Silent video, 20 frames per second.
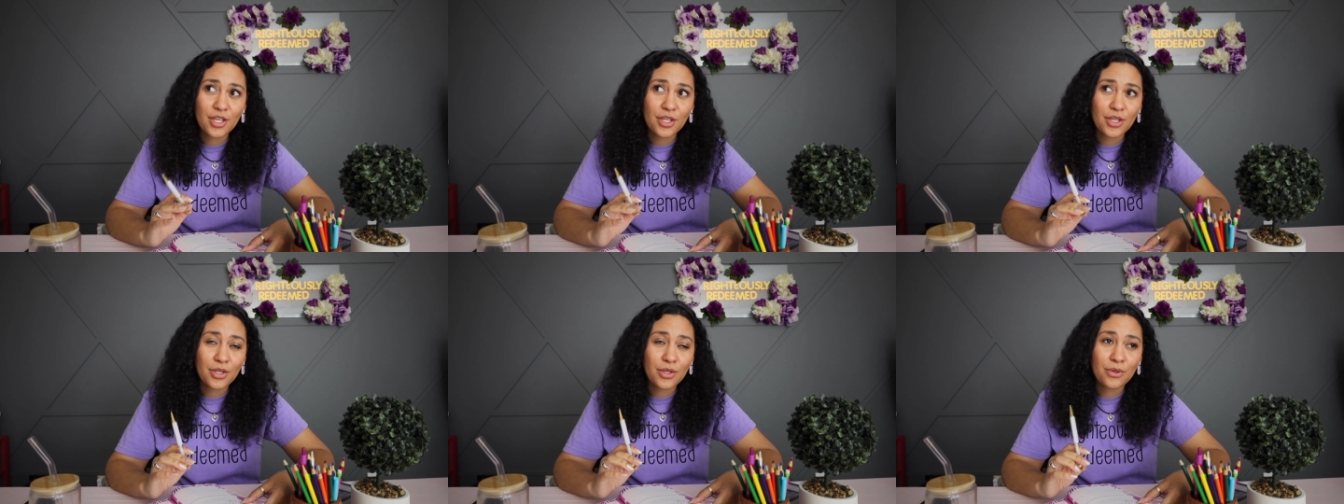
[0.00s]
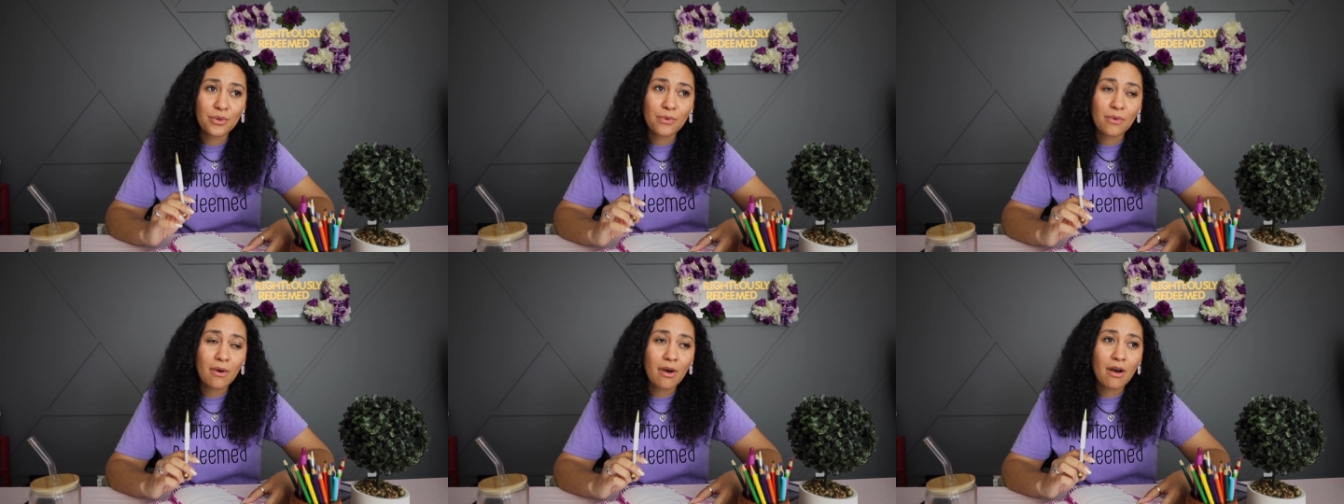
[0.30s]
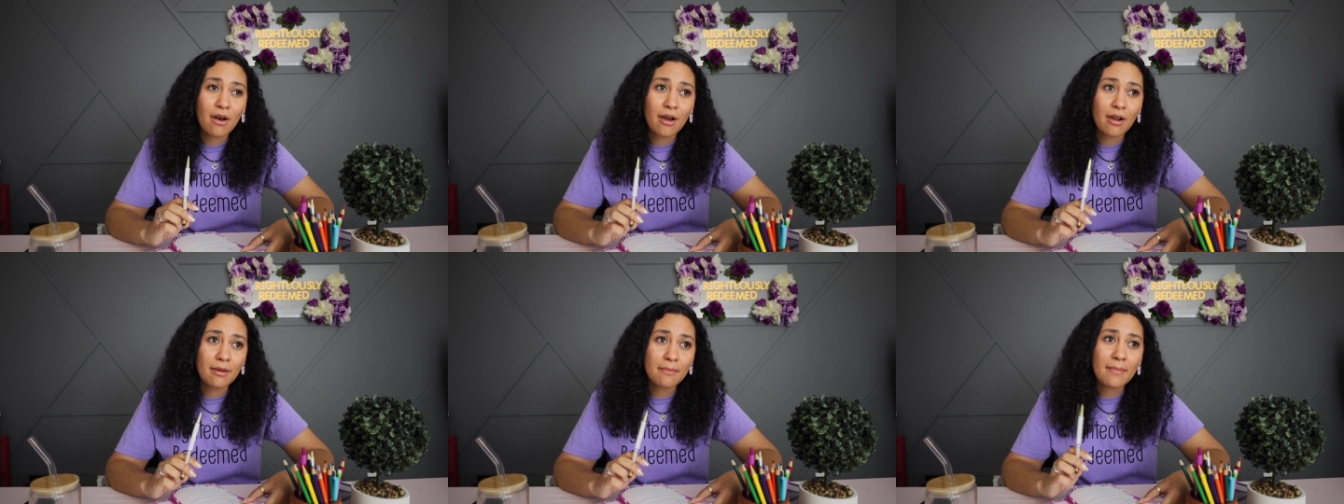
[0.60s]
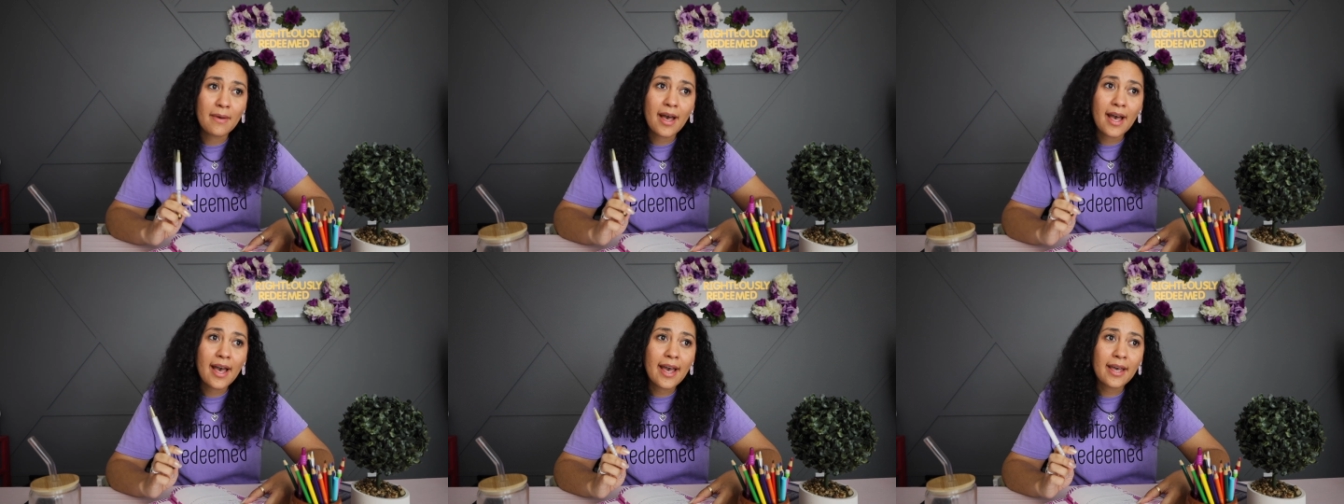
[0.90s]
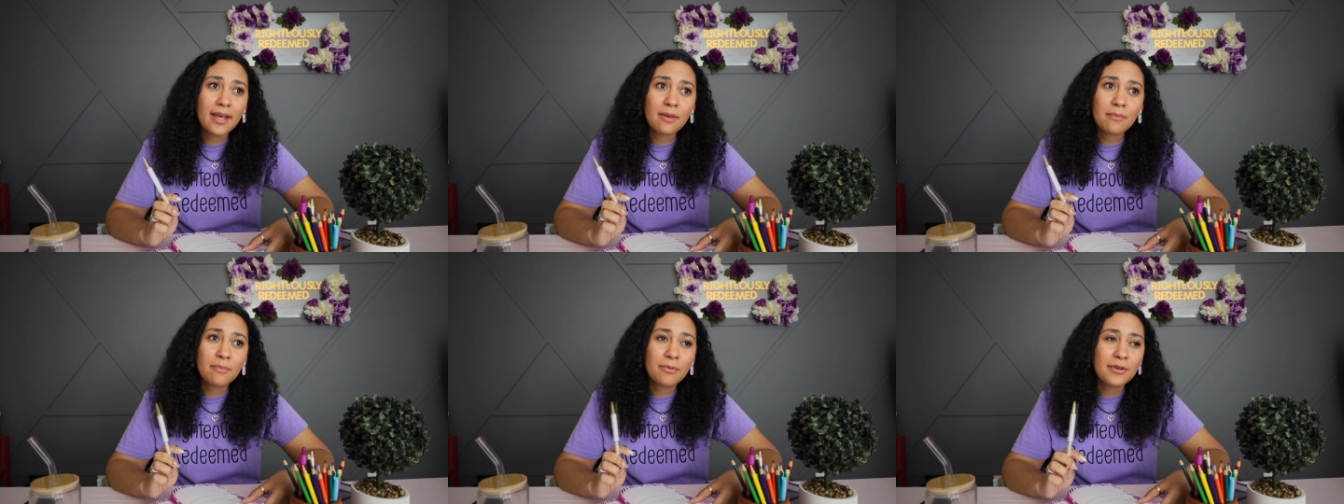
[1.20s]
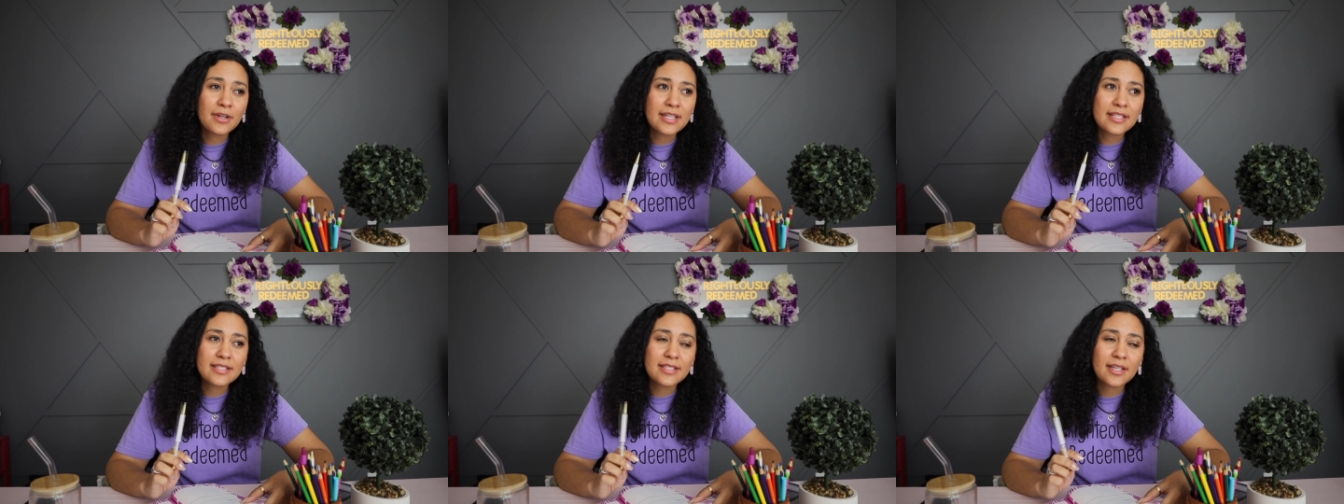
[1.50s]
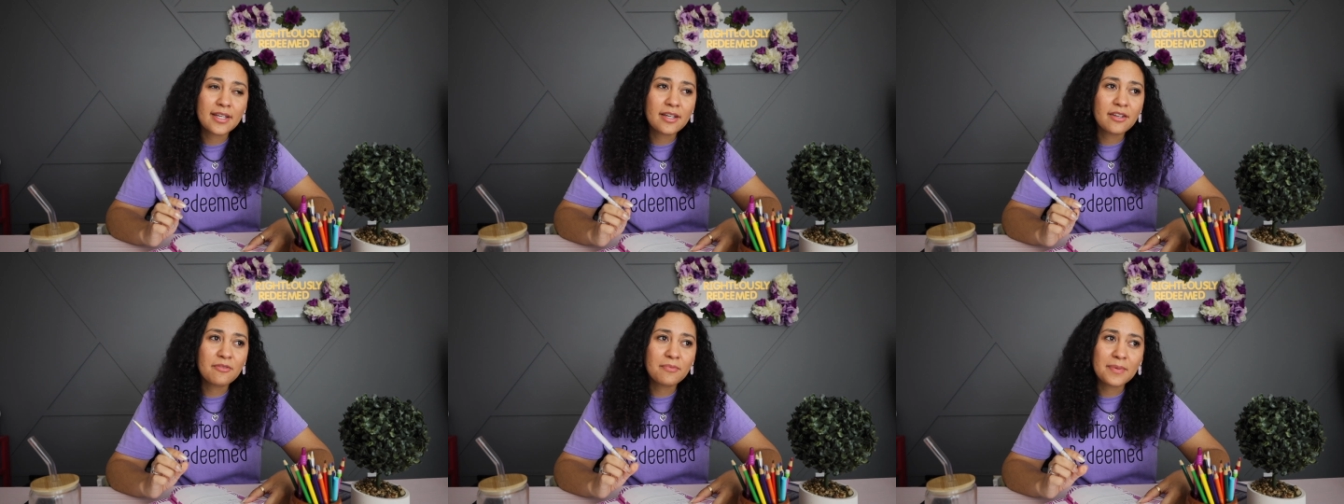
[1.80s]
You are my Prince
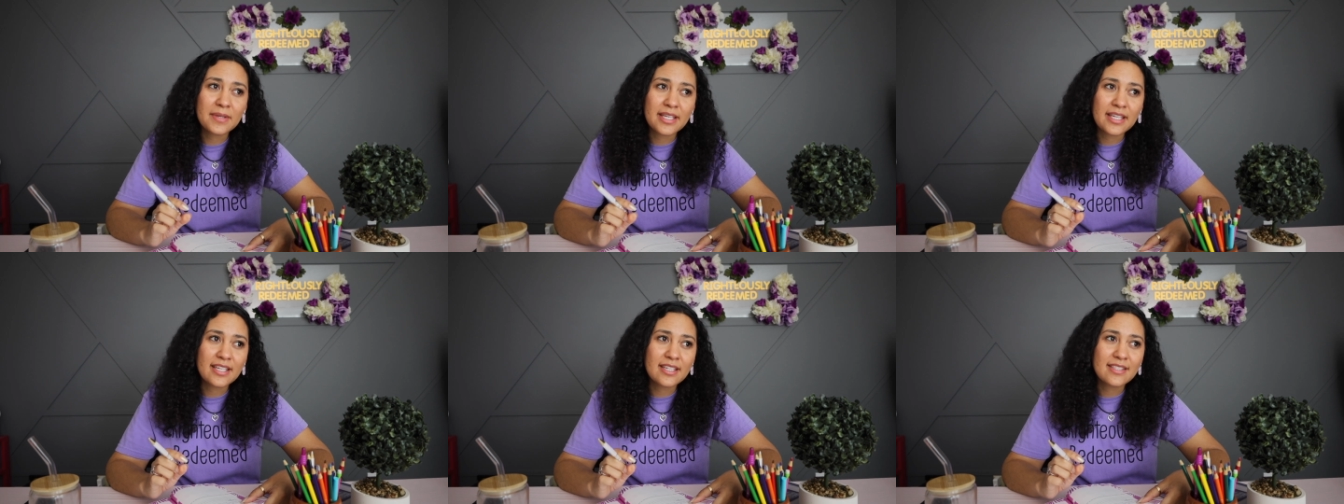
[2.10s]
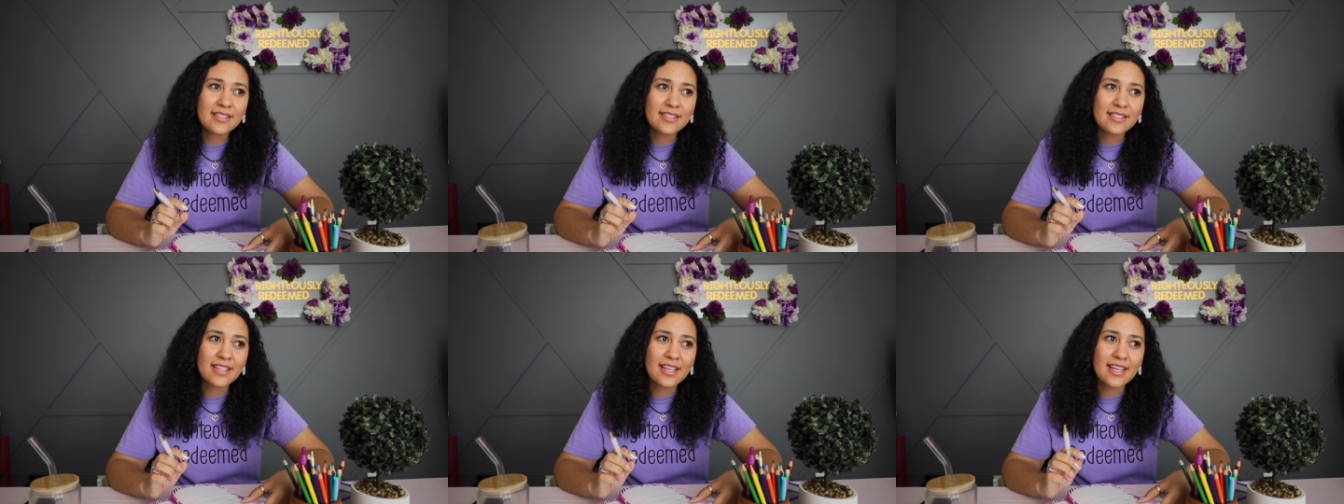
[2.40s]
of Peace,